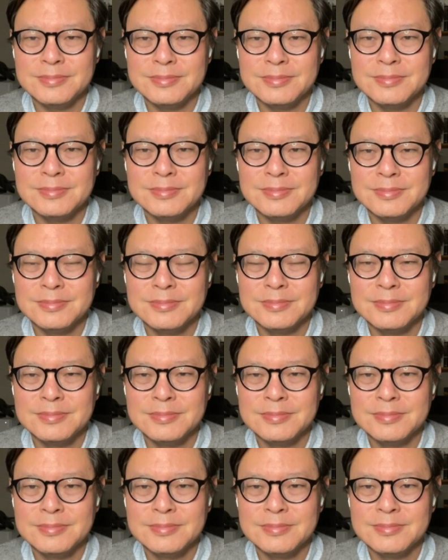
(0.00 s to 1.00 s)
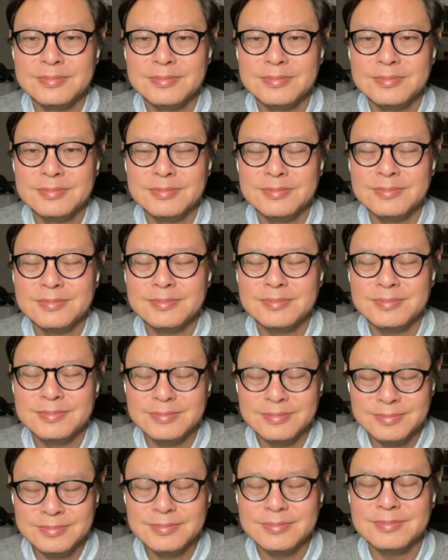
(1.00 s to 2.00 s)

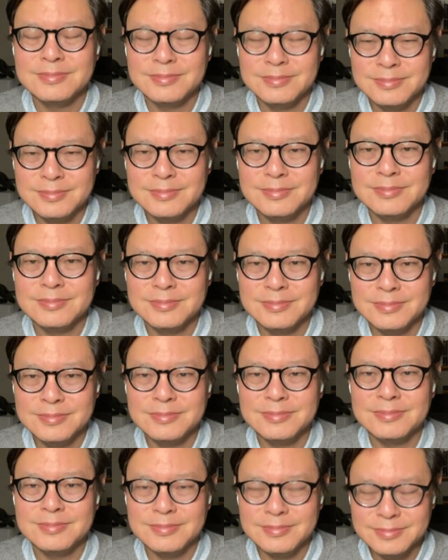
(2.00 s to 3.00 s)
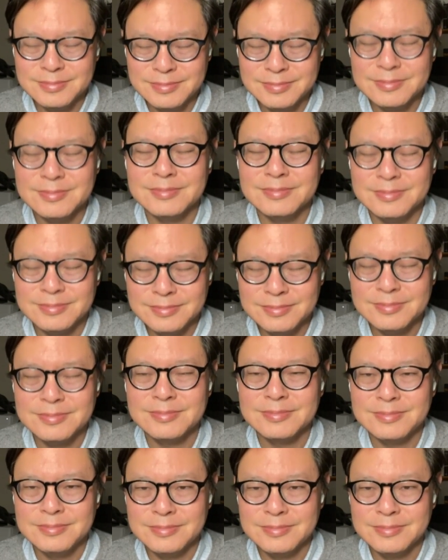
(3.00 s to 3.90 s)
This person isn't speaking.